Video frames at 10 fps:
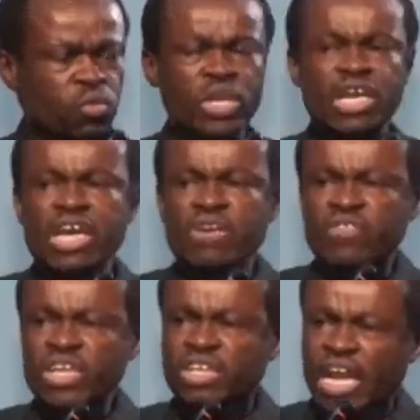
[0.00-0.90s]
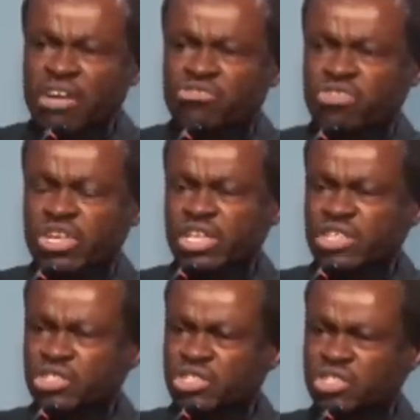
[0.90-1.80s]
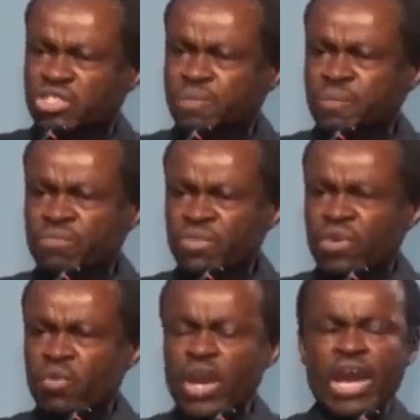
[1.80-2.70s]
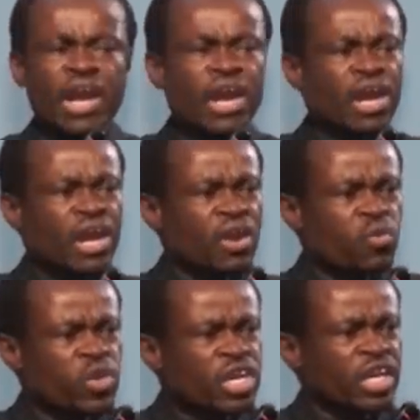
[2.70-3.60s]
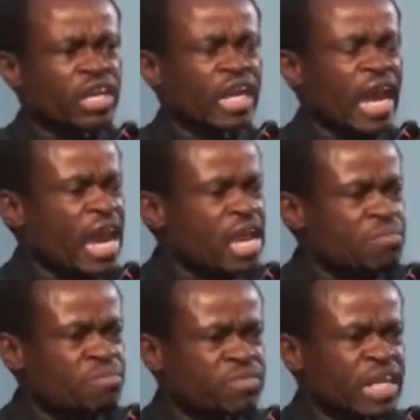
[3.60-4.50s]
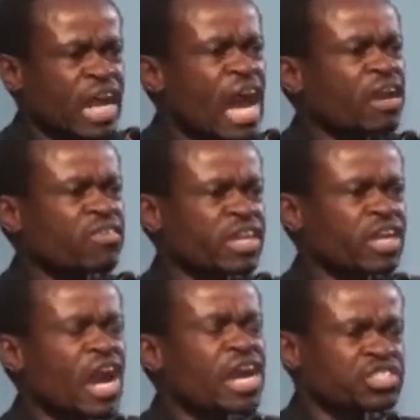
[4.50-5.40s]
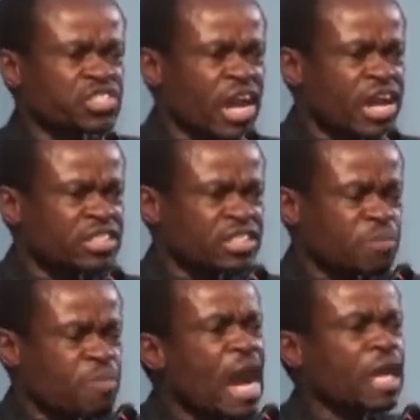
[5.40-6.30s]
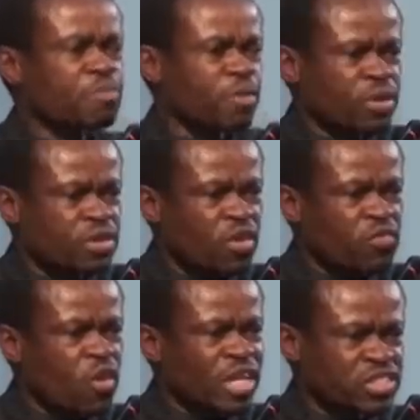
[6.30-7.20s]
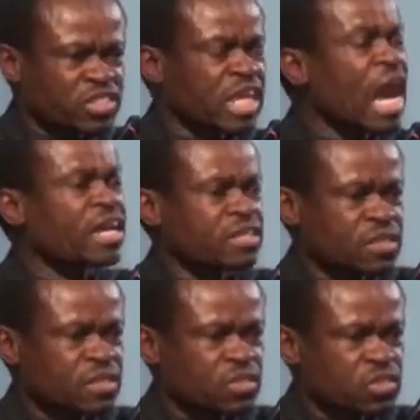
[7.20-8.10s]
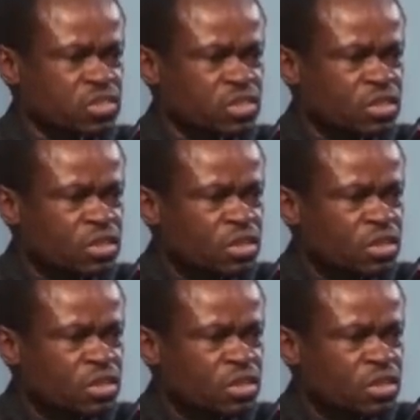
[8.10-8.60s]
We live in countries where we claim that agriculture is the backbone of our societies,